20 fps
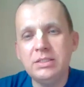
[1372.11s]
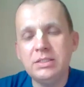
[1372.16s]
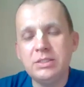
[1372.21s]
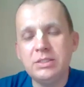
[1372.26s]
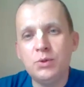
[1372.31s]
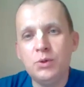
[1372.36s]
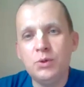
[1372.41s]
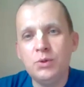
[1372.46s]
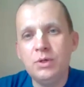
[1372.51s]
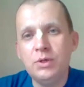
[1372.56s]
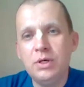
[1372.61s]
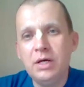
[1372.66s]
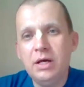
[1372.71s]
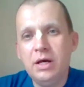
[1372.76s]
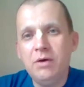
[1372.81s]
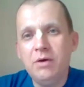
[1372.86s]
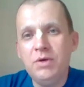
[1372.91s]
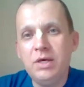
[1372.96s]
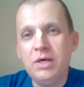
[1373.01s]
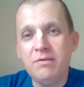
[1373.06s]
So
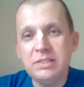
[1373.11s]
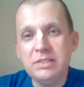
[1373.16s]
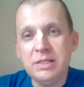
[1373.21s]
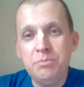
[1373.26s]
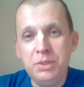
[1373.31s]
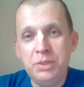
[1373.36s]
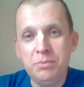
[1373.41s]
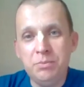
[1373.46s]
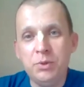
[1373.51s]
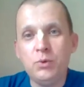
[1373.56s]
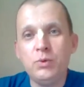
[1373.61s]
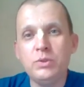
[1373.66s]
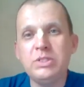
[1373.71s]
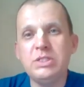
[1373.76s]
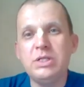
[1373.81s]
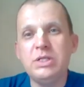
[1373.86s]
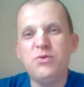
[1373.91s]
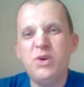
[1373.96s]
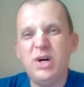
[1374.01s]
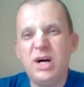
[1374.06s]
we have some people who
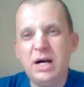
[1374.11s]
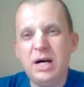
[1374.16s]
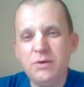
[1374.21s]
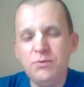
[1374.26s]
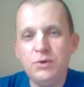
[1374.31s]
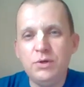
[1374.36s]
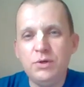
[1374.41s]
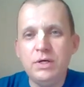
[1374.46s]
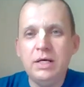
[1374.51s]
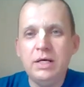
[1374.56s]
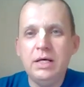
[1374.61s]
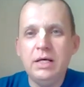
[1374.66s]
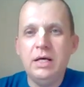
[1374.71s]
survived